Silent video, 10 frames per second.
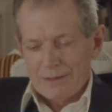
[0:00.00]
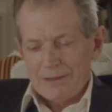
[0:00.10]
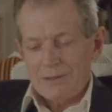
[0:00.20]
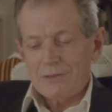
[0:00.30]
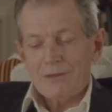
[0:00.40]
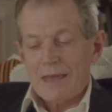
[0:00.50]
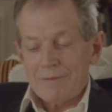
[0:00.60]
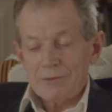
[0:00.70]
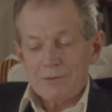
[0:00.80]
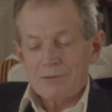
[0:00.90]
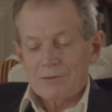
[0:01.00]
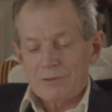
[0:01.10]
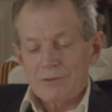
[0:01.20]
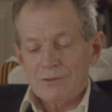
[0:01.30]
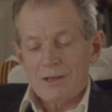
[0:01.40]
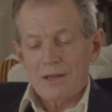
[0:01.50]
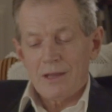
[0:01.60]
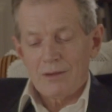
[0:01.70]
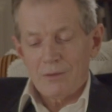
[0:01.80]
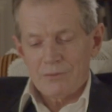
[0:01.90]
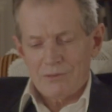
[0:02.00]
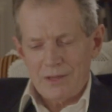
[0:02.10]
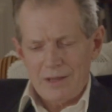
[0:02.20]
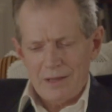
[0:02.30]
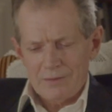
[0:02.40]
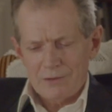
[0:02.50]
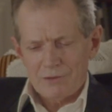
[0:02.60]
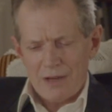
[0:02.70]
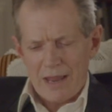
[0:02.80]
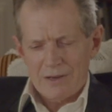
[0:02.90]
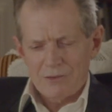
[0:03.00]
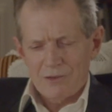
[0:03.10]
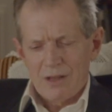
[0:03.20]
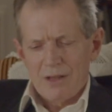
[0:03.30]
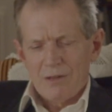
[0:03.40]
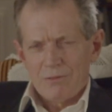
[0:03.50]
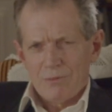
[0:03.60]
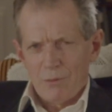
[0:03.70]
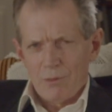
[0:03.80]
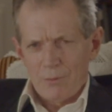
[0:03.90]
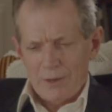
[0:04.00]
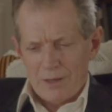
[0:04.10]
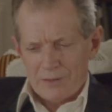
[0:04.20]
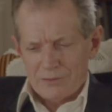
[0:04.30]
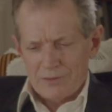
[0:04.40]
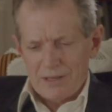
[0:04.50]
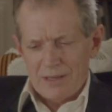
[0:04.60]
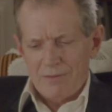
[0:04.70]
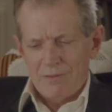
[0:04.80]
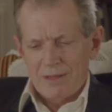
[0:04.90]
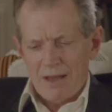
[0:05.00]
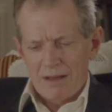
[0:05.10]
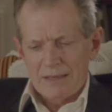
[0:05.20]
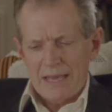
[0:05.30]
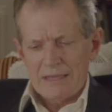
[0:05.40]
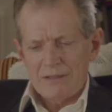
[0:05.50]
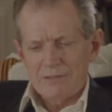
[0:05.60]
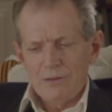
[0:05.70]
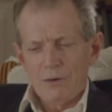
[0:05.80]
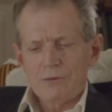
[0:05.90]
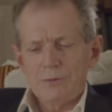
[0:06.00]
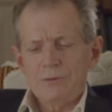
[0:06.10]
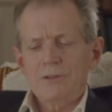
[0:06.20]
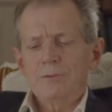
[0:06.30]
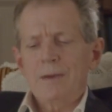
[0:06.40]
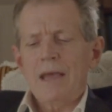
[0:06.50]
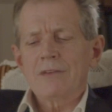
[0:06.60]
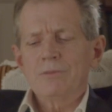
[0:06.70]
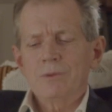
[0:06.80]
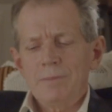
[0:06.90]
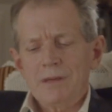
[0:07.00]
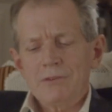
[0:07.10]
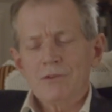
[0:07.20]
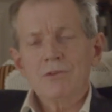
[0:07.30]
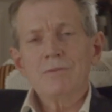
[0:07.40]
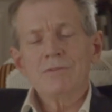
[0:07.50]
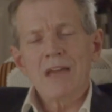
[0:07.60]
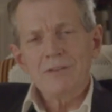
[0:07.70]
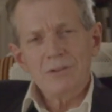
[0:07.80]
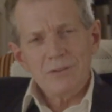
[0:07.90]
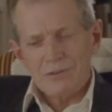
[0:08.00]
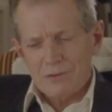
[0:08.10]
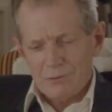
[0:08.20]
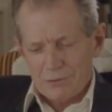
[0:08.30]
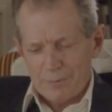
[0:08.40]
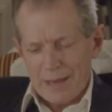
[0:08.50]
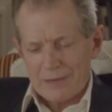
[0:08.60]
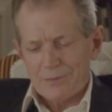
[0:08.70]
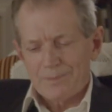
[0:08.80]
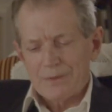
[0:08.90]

His evident concern on seeing the change for the worse in the young lady's looks was expressed with a mixture of tenderness and respect,